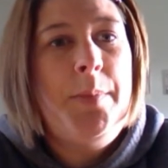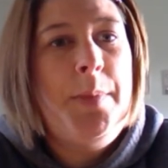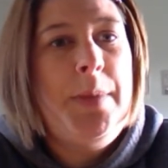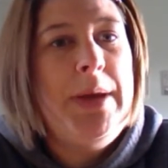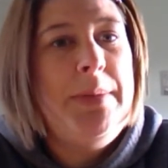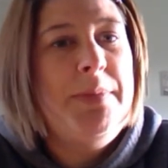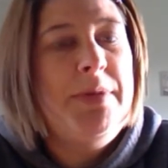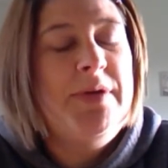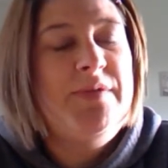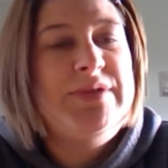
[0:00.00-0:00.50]

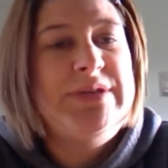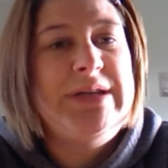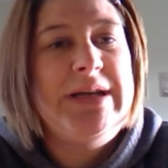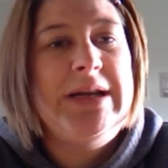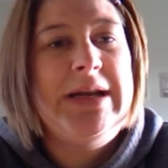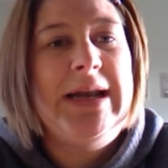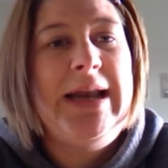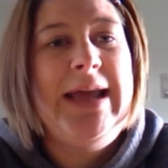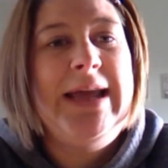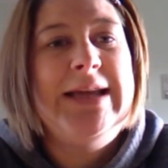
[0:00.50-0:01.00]
People have
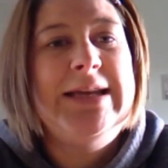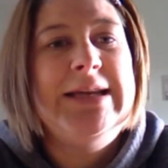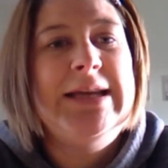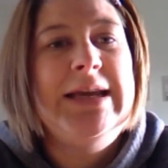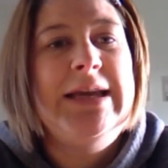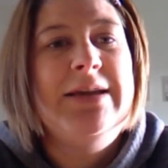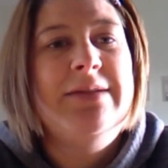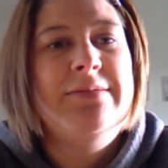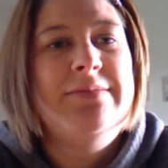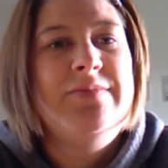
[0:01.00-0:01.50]
seen a
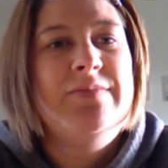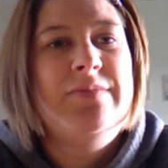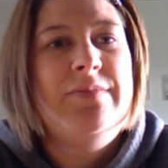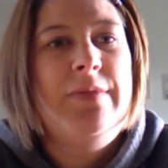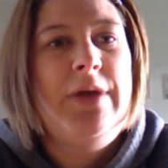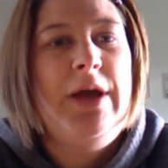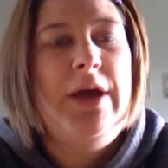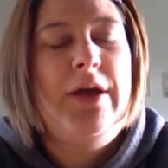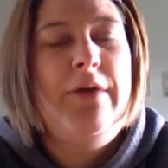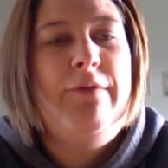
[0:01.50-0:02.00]
lady
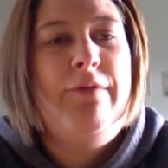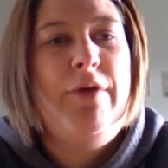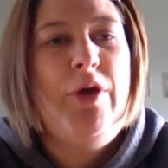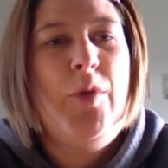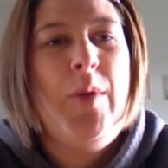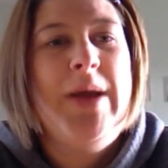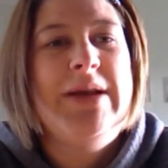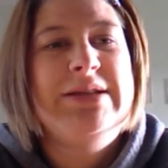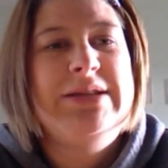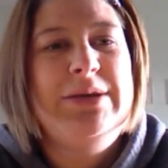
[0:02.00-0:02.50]

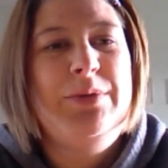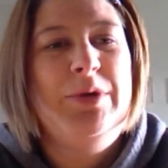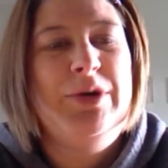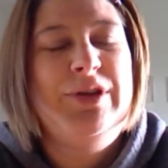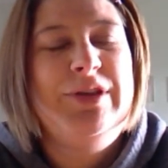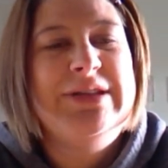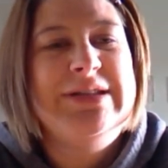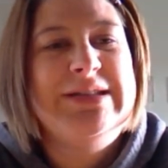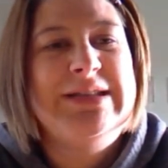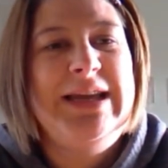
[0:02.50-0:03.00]
frequenting one
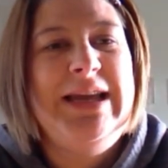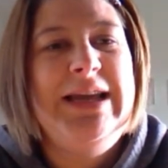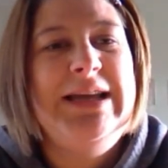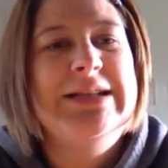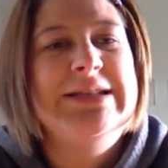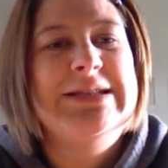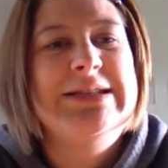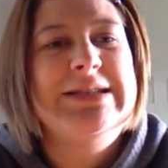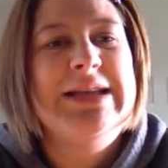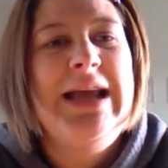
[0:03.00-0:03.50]
of the
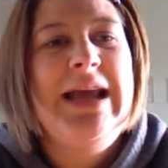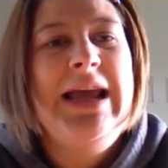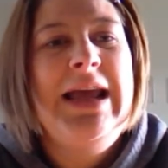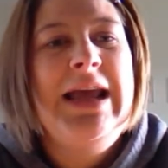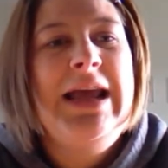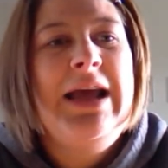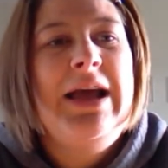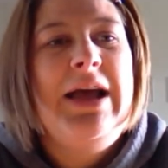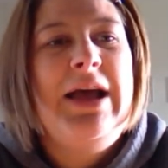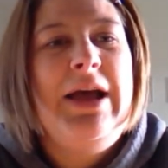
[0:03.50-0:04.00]
seats,
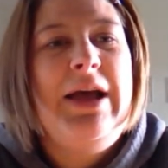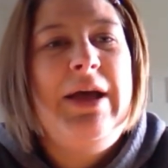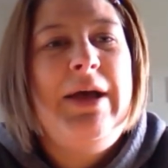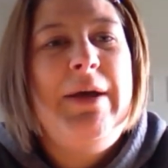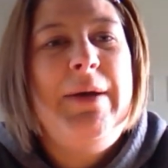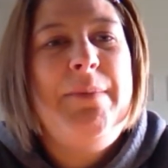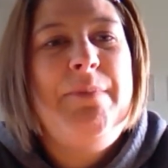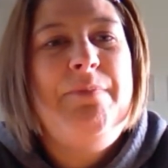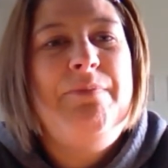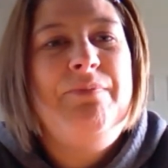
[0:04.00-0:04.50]

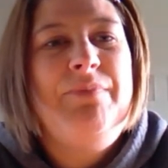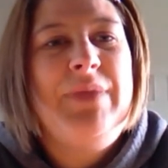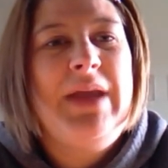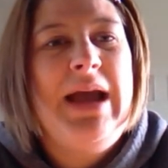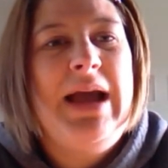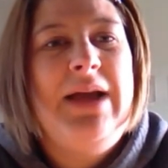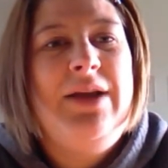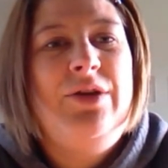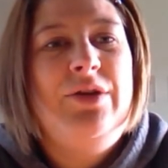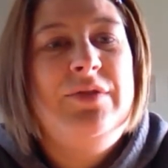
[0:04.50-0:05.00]
and
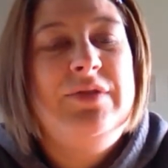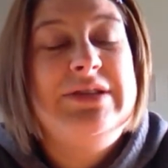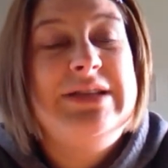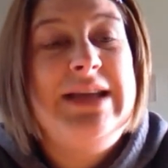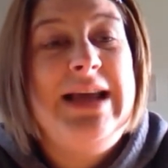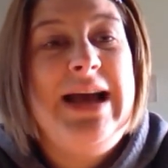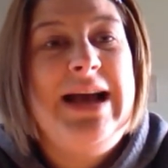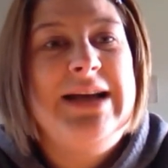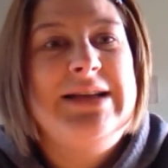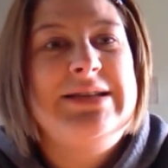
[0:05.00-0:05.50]

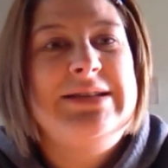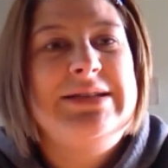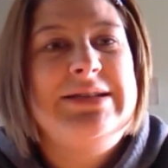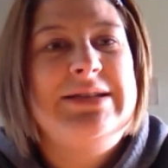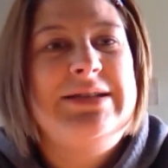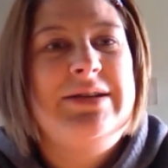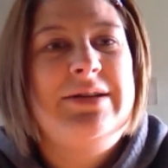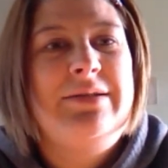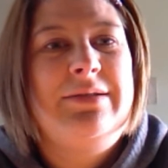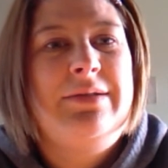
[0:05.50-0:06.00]
obviously
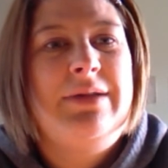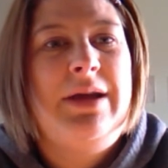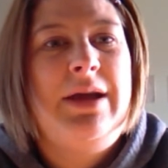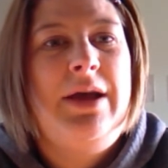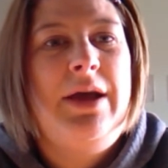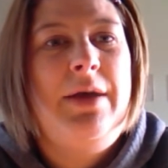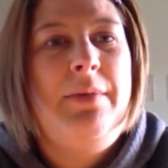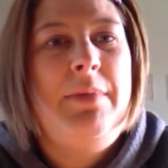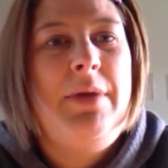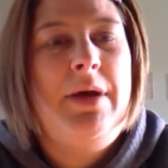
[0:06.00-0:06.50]
asked
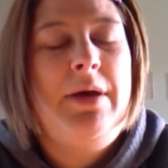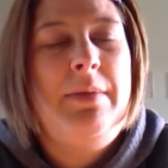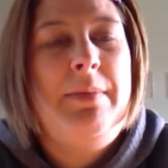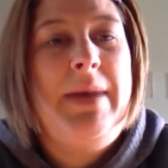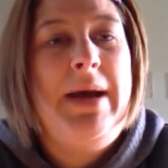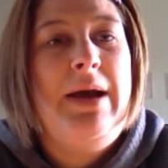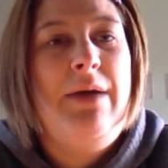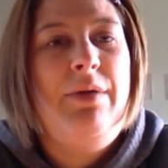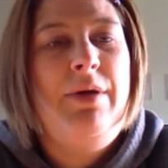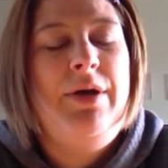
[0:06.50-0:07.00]

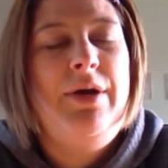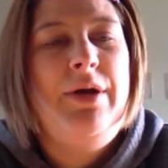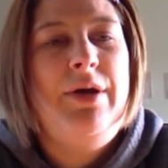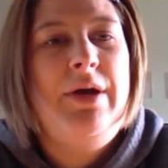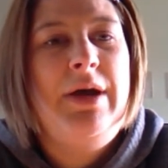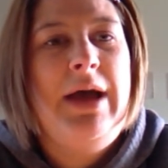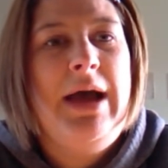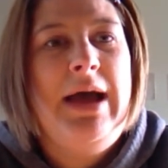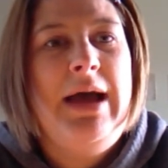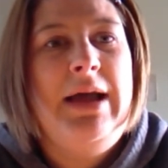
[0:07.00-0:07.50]
about
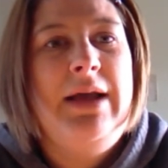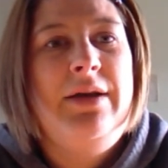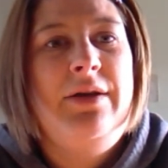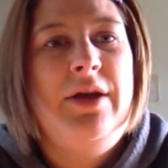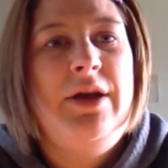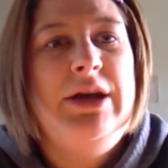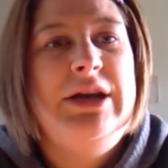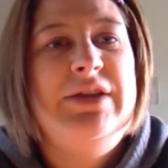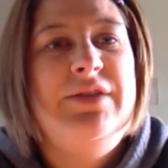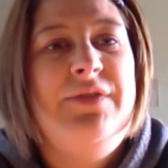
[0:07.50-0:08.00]
her,
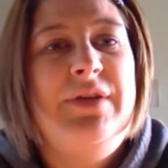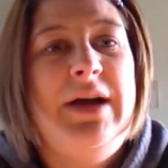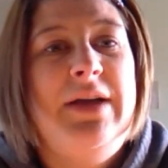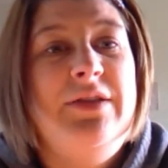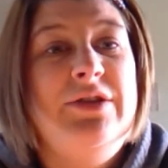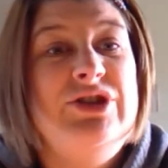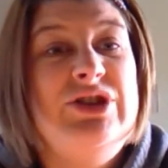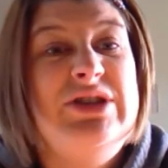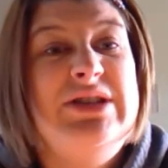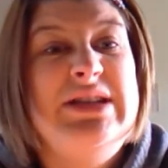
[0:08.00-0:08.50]
and only to
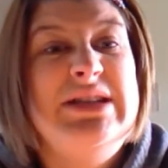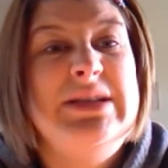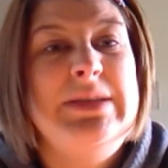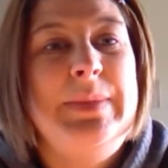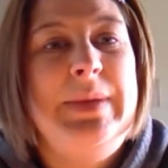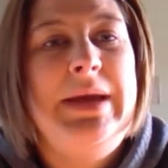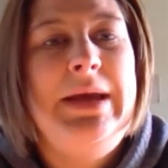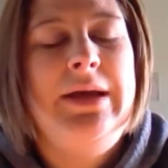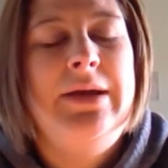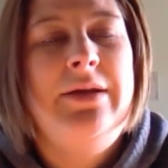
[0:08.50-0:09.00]
find that she's
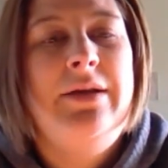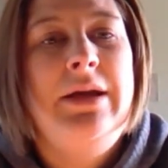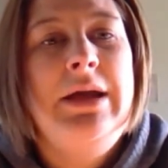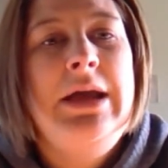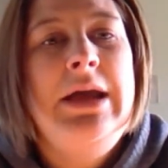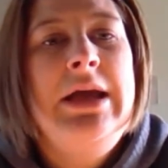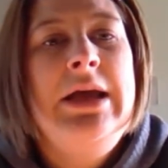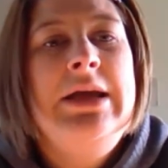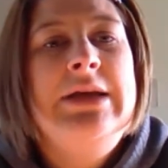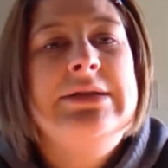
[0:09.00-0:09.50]
disappeared.
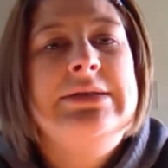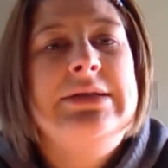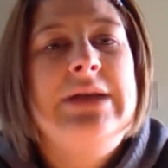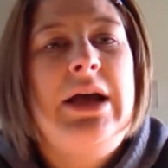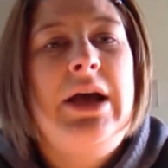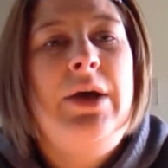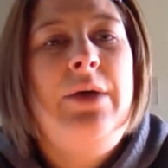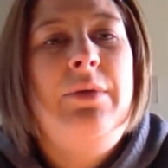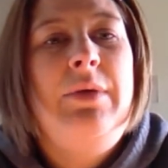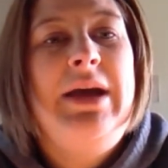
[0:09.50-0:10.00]

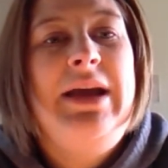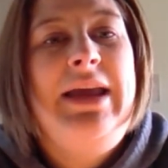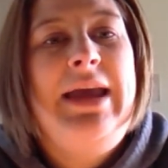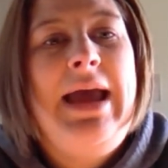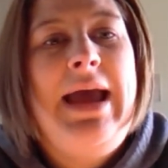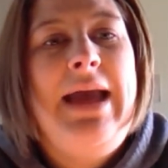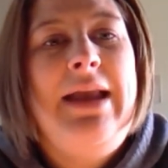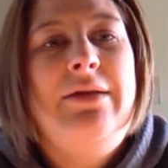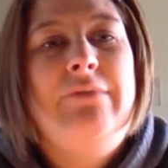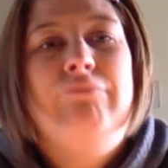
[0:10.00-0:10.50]
So
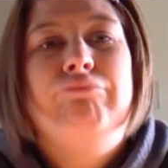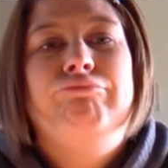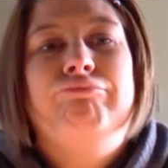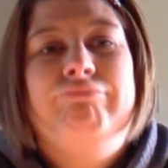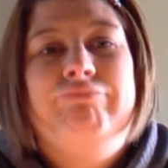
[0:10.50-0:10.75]
again,